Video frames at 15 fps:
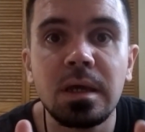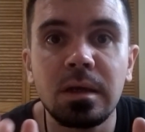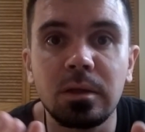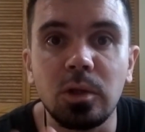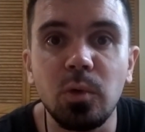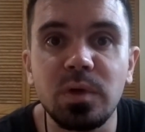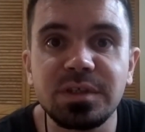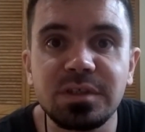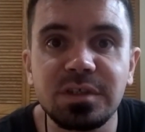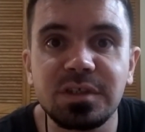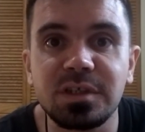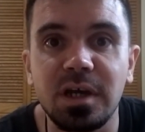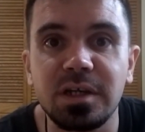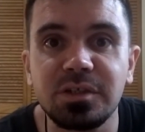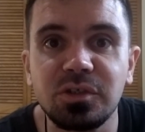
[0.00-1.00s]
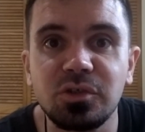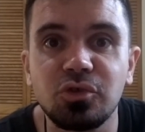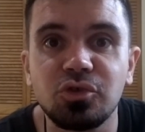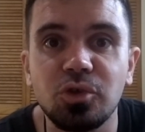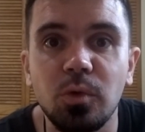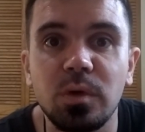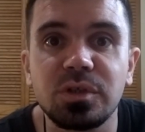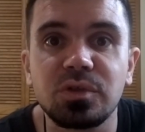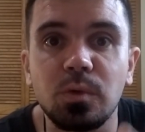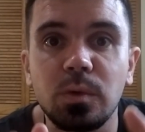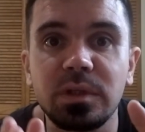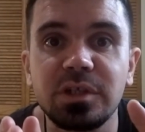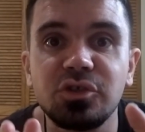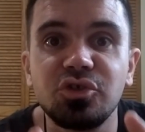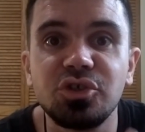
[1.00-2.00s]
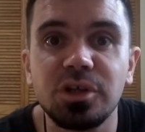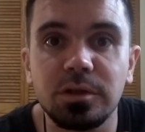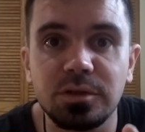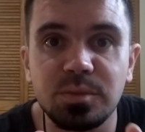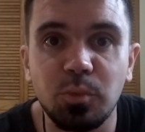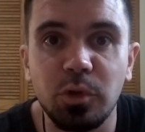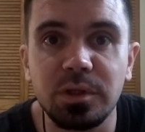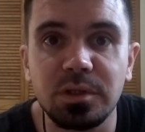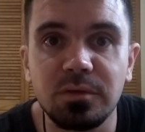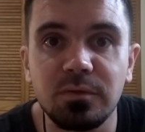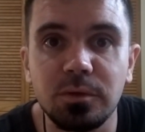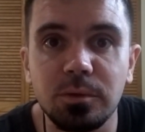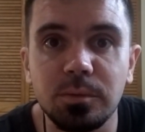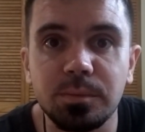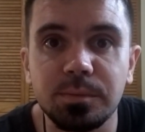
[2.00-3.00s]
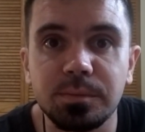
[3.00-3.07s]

Lewis decides to show us only Jill's point of view.